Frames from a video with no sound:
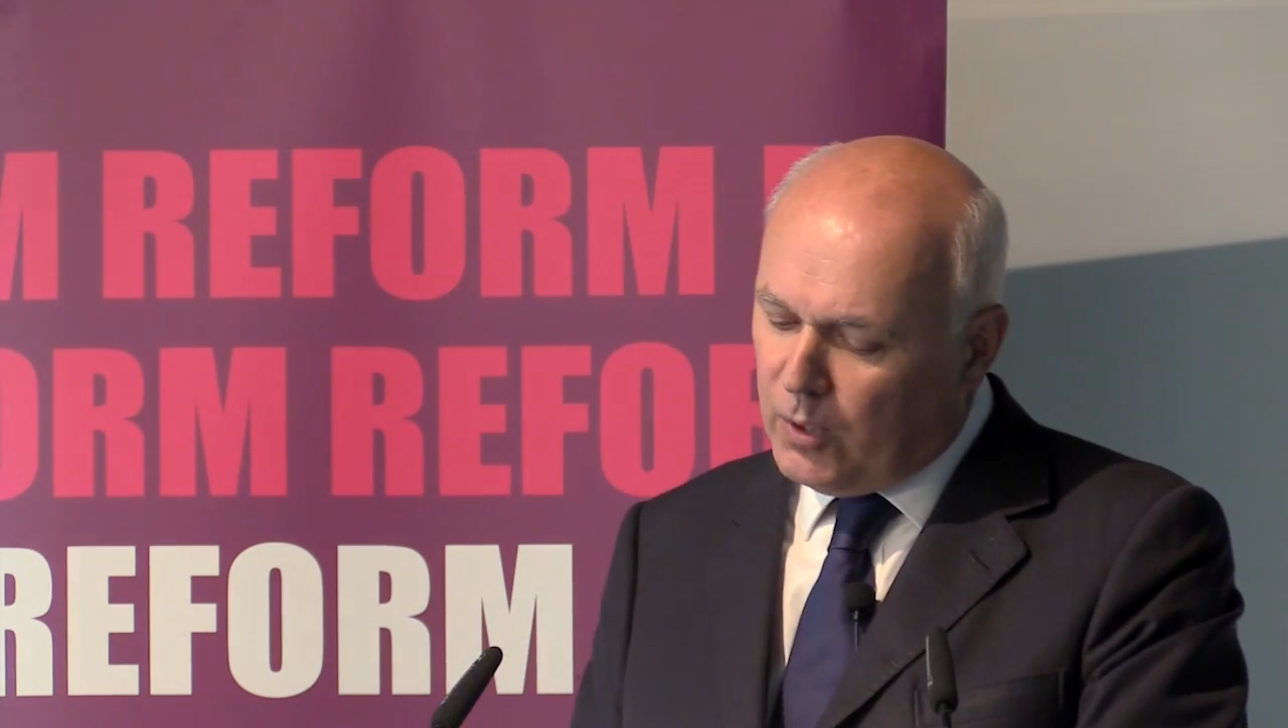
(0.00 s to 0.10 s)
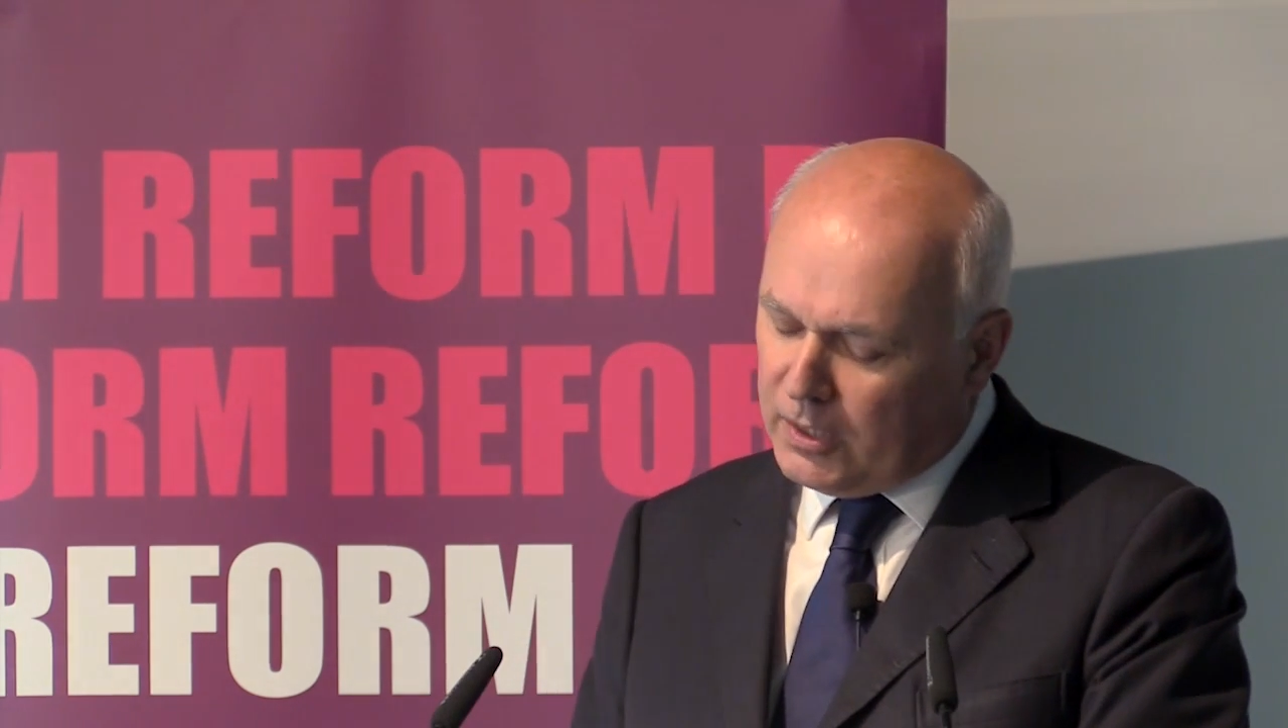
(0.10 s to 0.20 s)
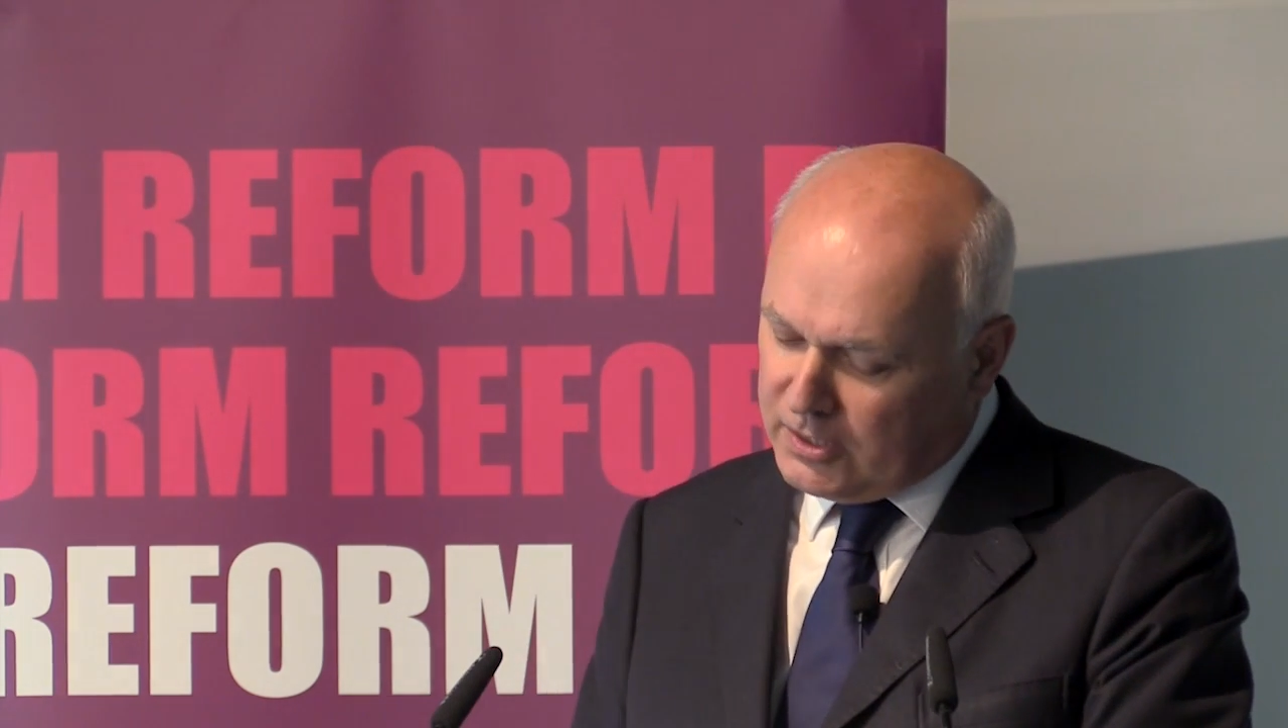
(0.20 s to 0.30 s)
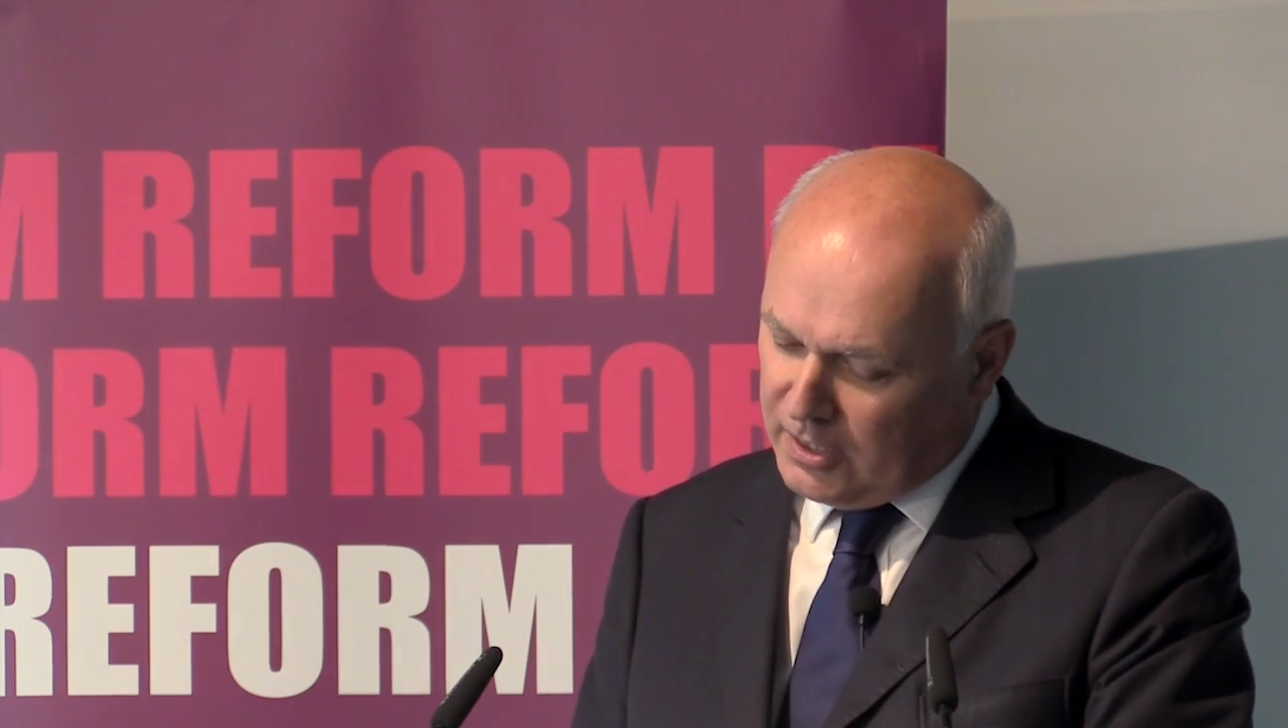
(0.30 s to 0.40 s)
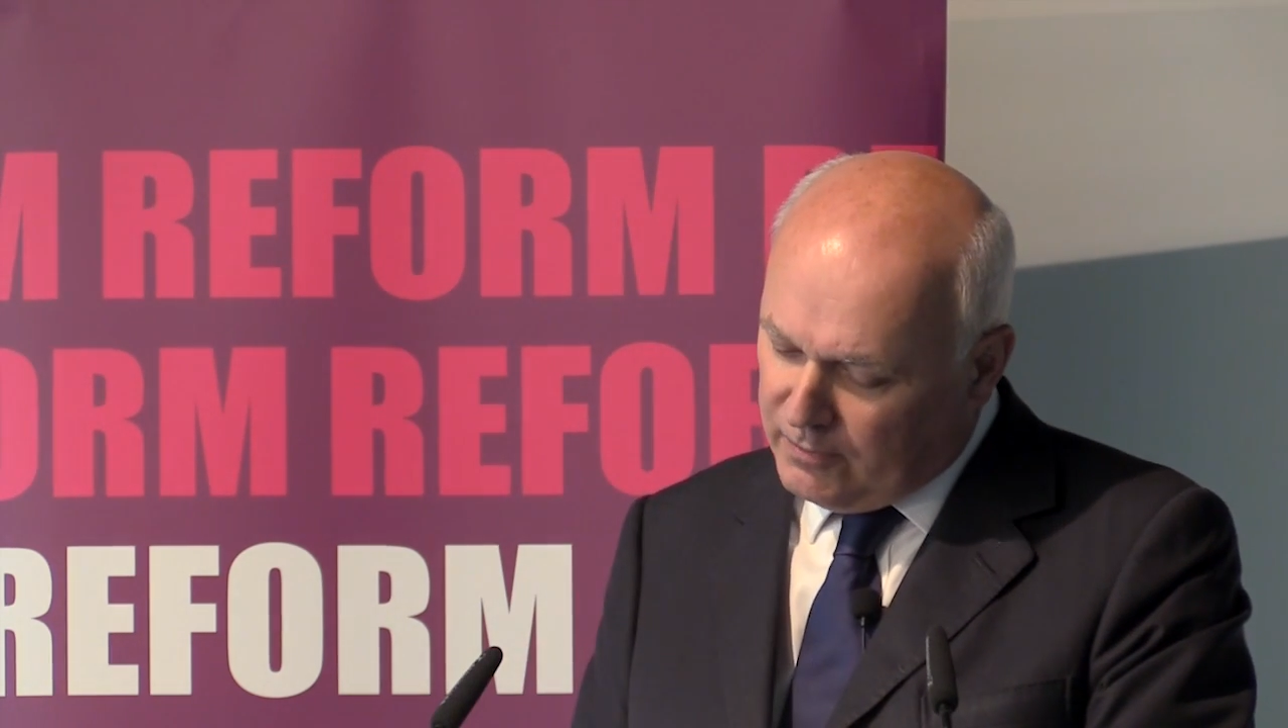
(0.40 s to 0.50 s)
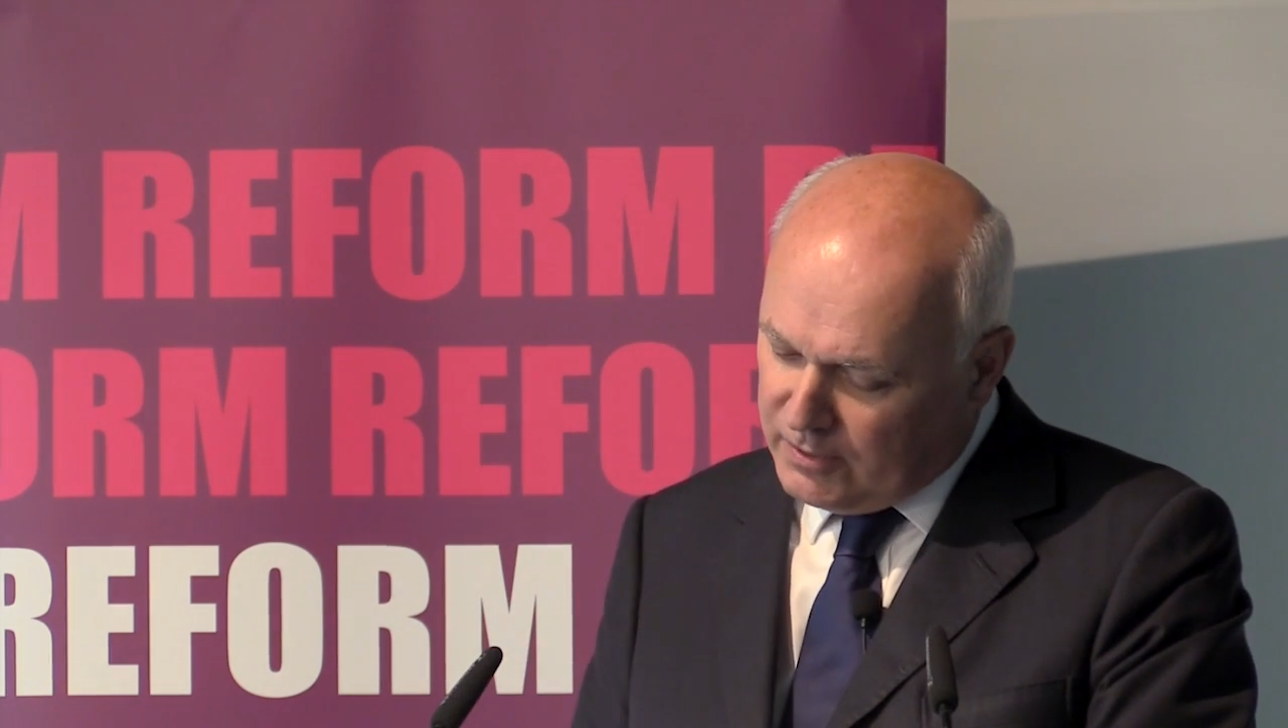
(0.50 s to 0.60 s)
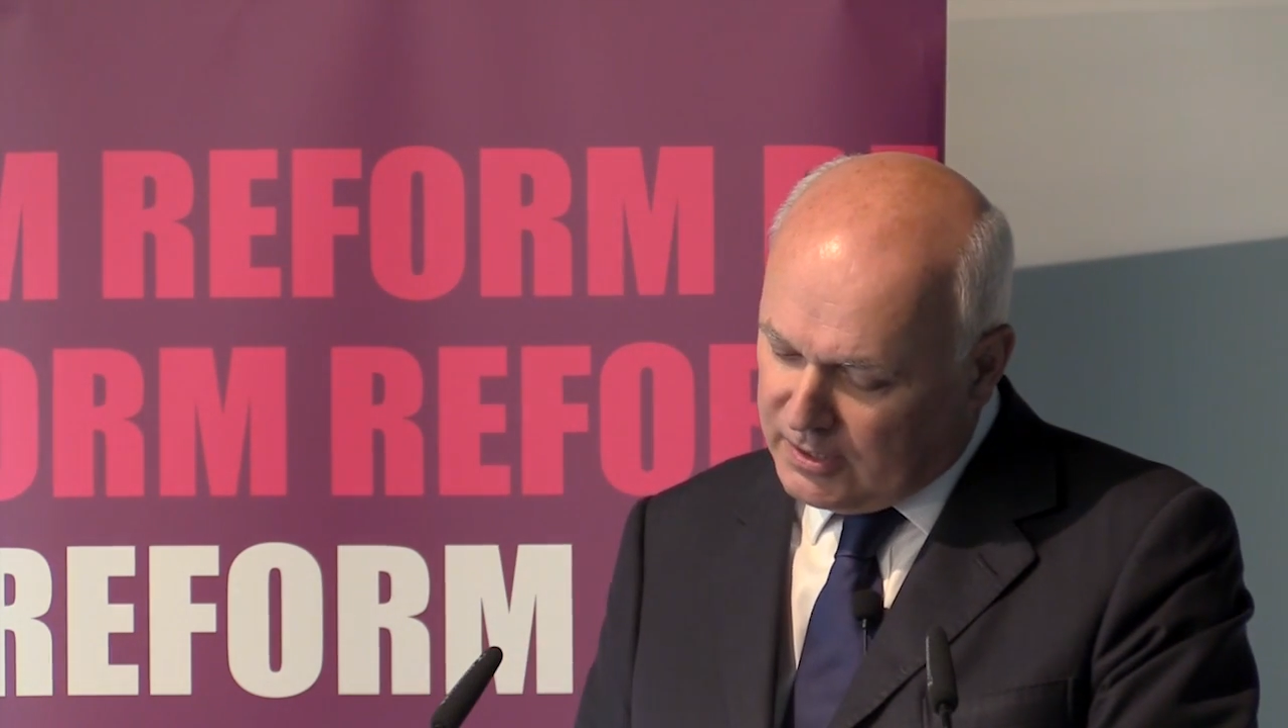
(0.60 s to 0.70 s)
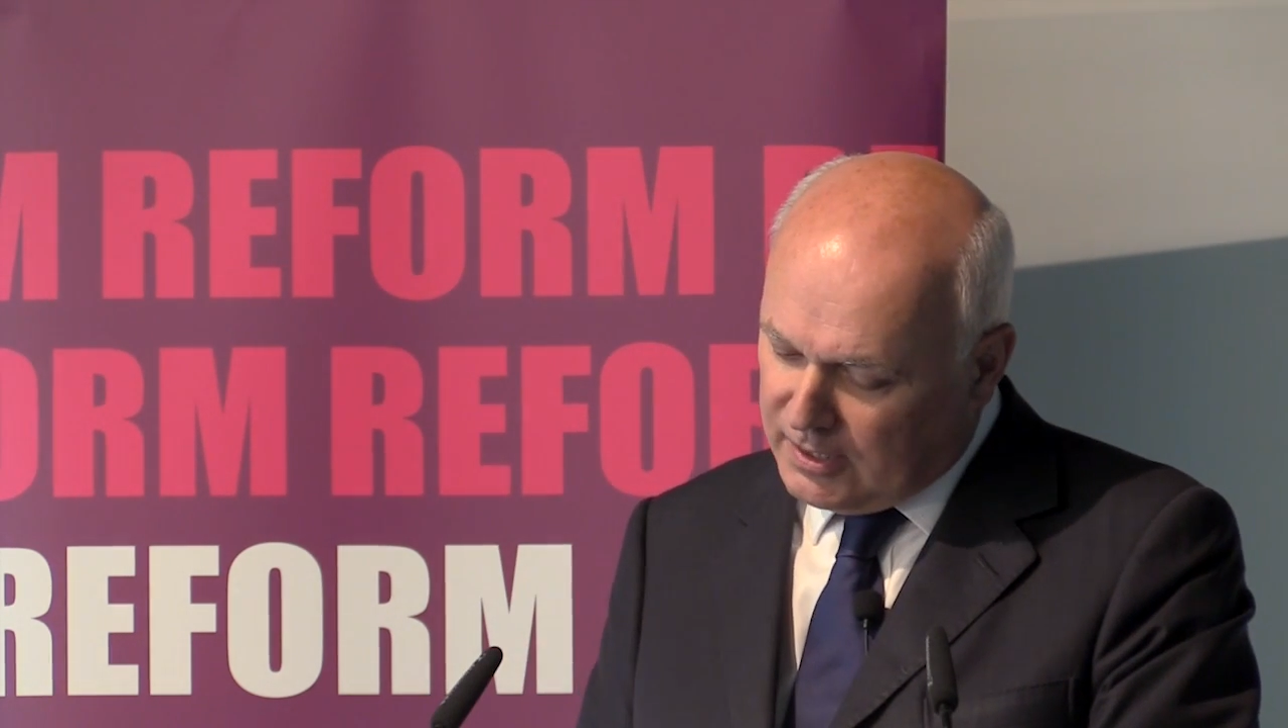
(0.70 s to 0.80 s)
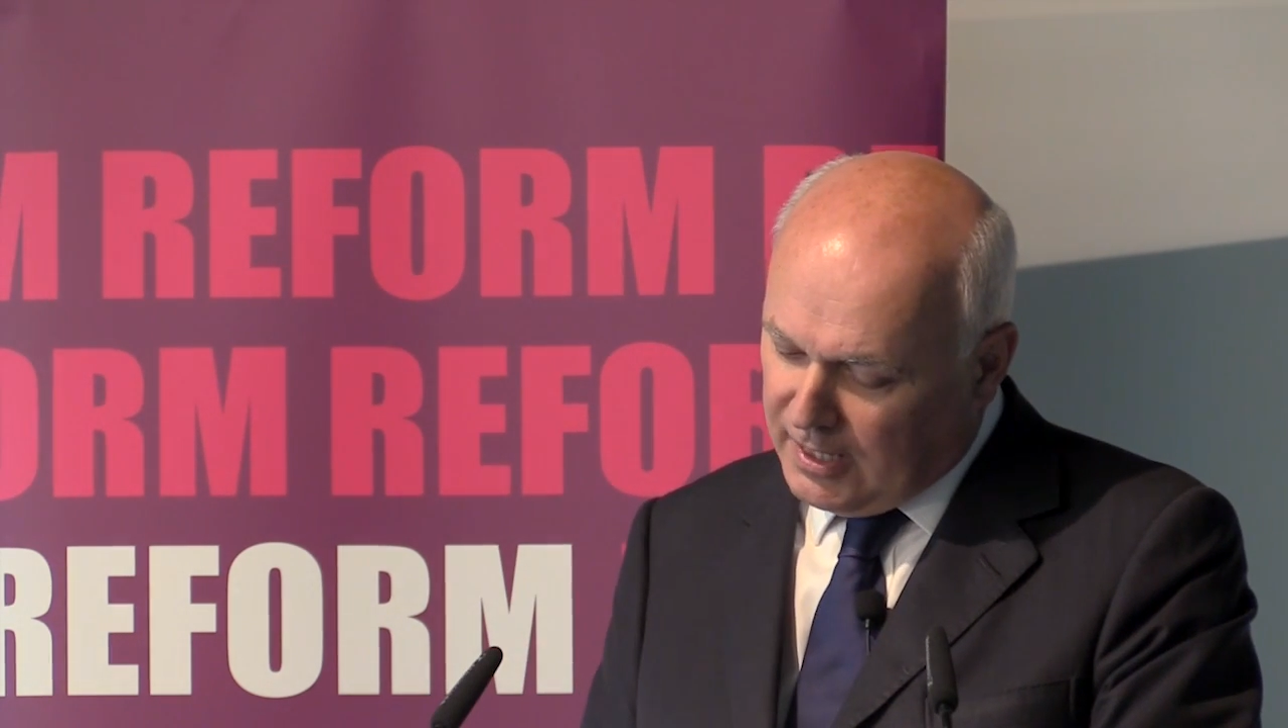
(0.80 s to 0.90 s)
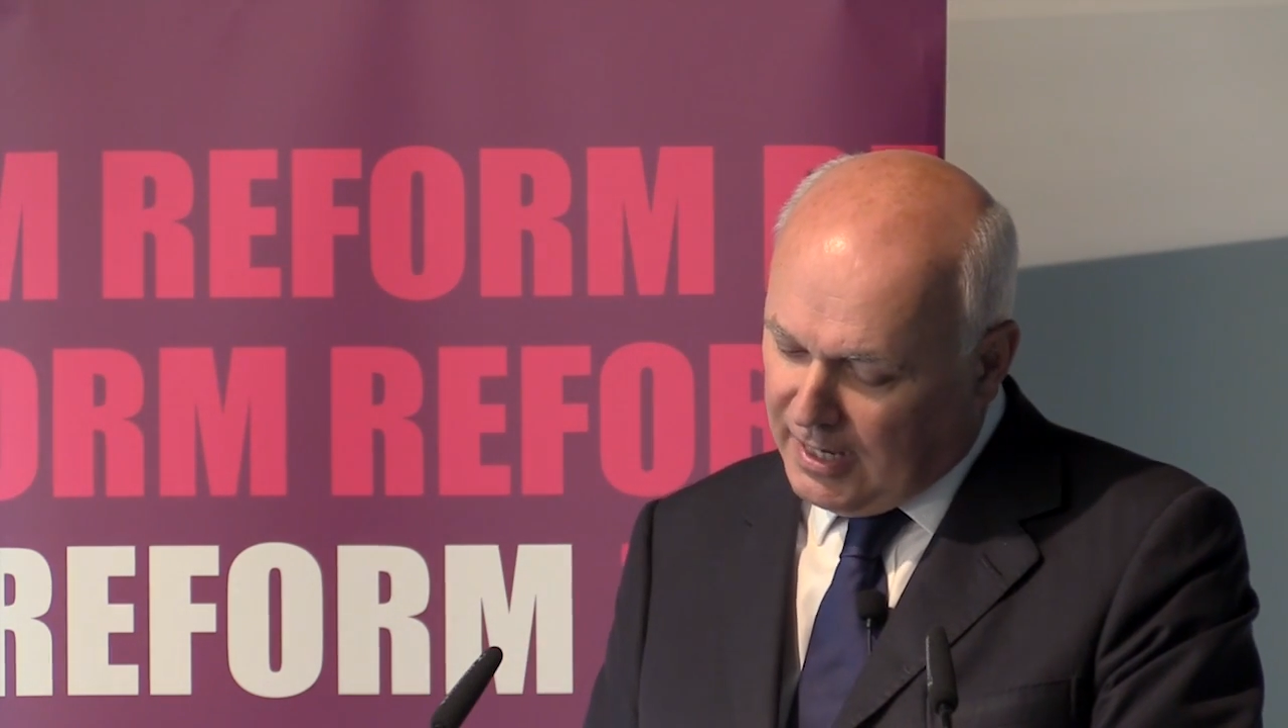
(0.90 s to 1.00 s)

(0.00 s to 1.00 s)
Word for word: Work service